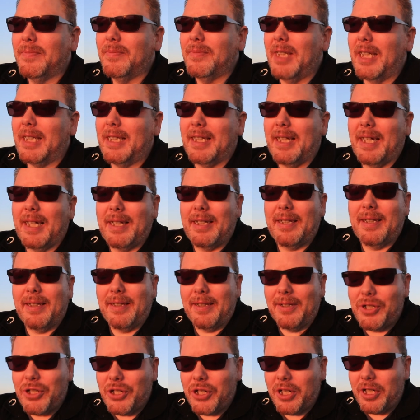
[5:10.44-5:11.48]
And
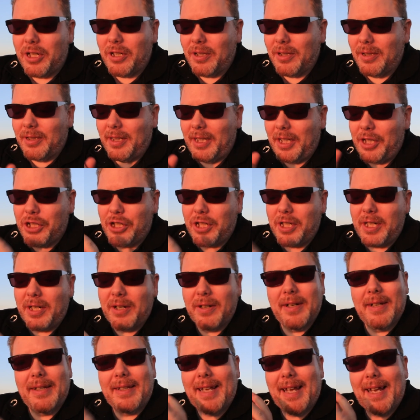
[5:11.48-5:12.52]
the sheer
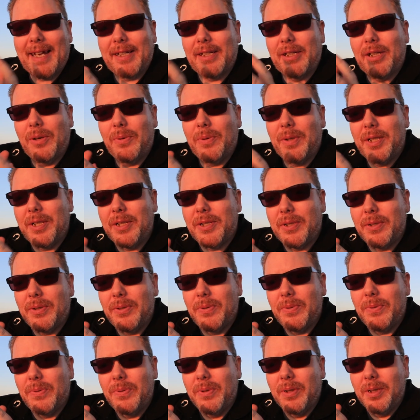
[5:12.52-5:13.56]
engineering that had to go
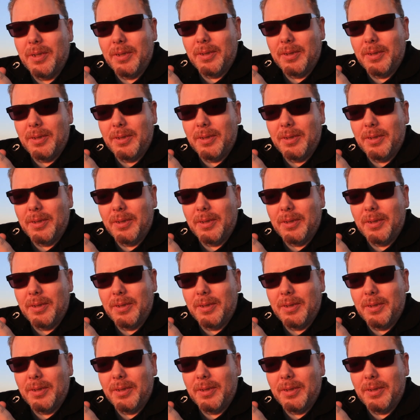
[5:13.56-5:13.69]
into